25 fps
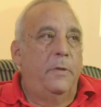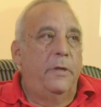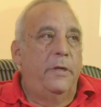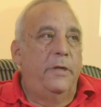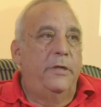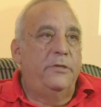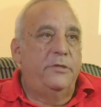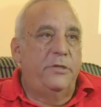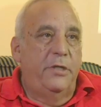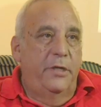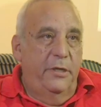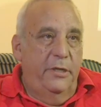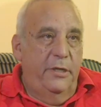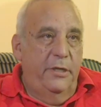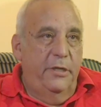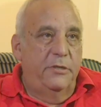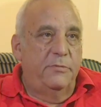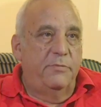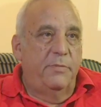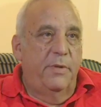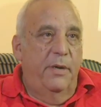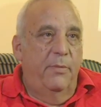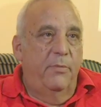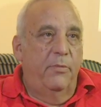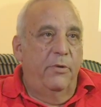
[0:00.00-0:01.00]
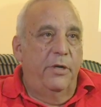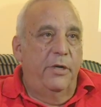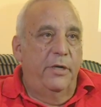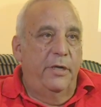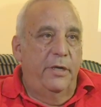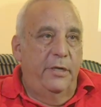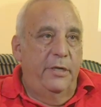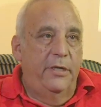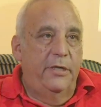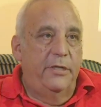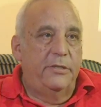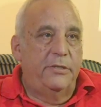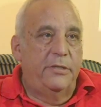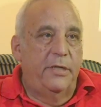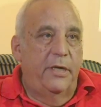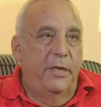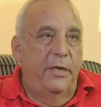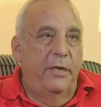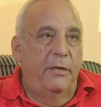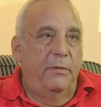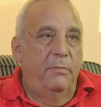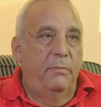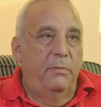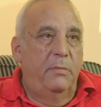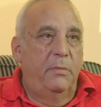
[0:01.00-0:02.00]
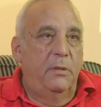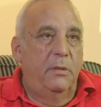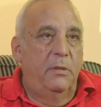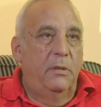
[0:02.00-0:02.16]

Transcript: is in his memory and in his name,